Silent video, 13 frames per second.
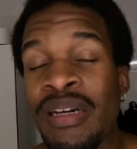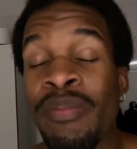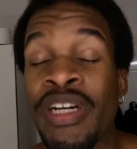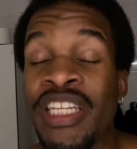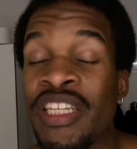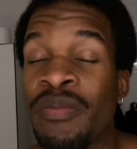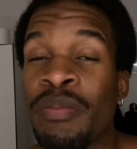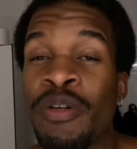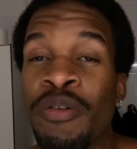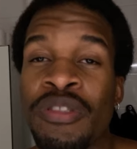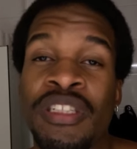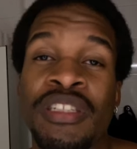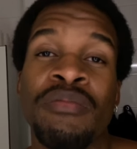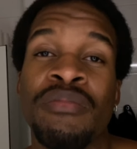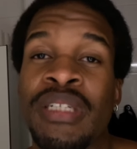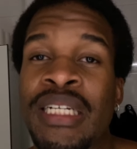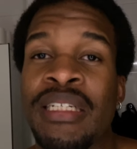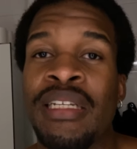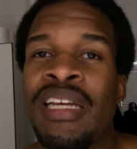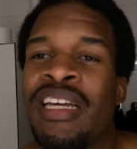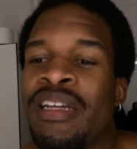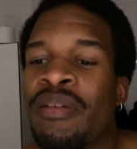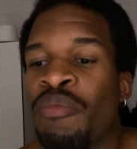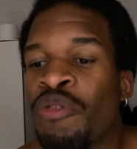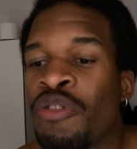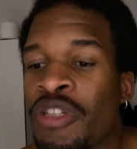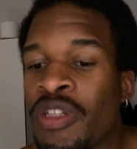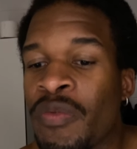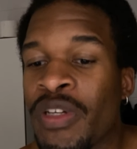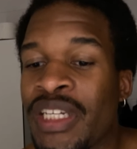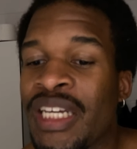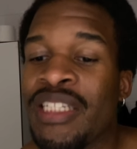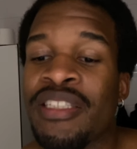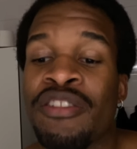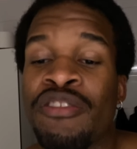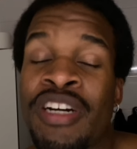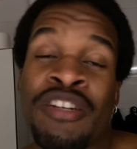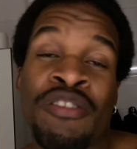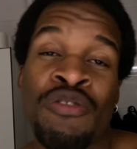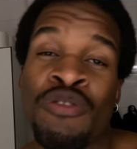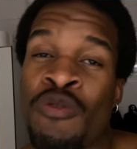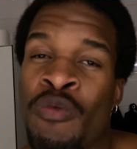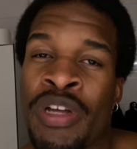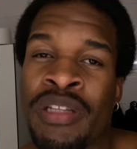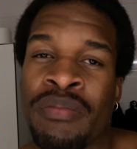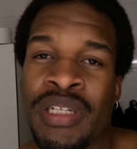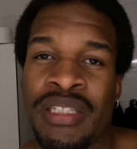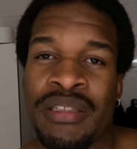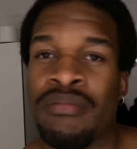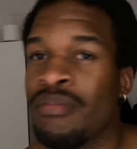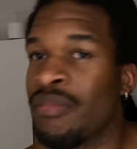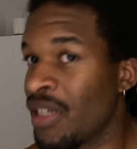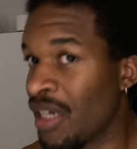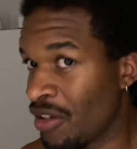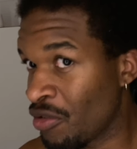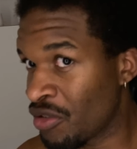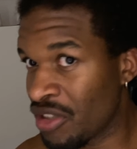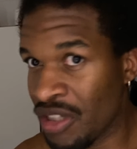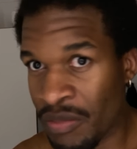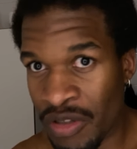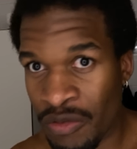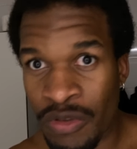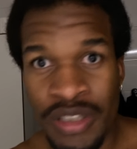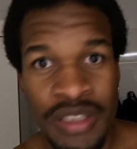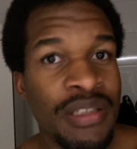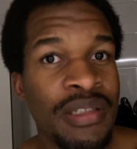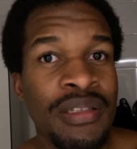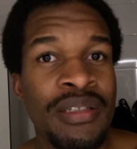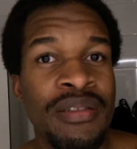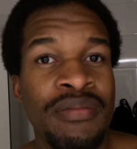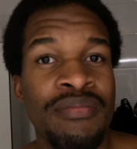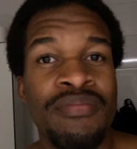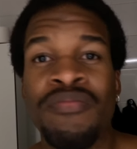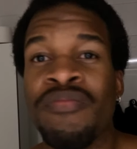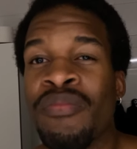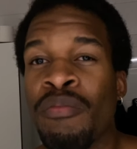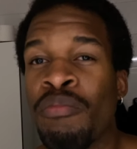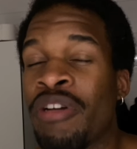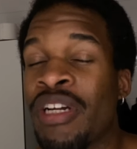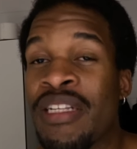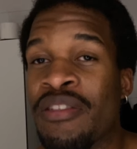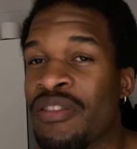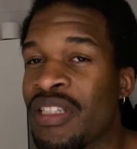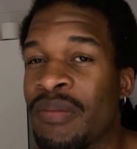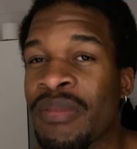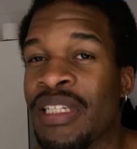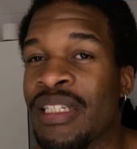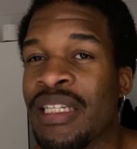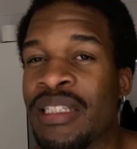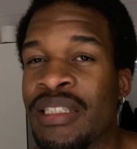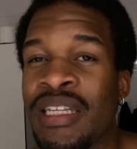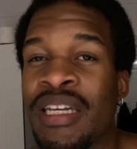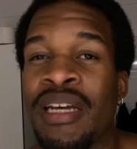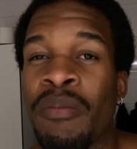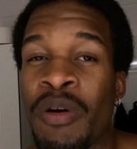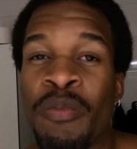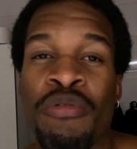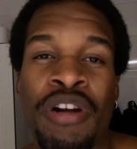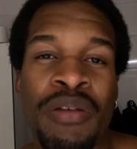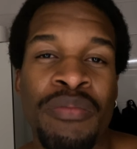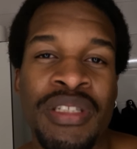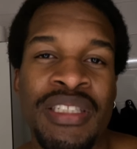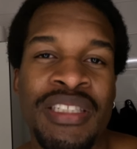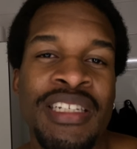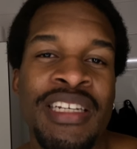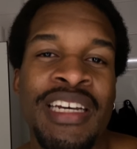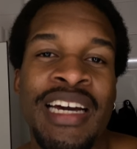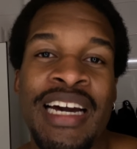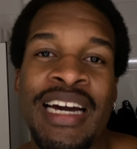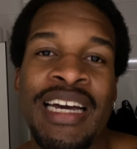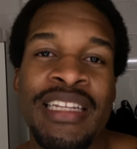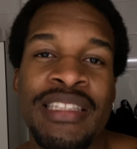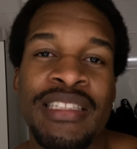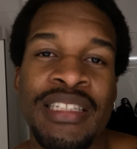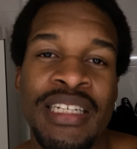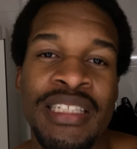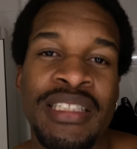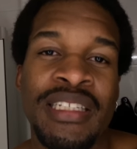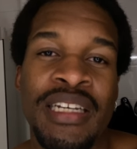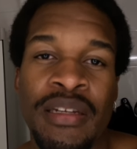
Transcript: I'm gonna keep posting, but put notification on. I don't know when, but y'all gonna see me with braids or something next time, I promise. All right, till next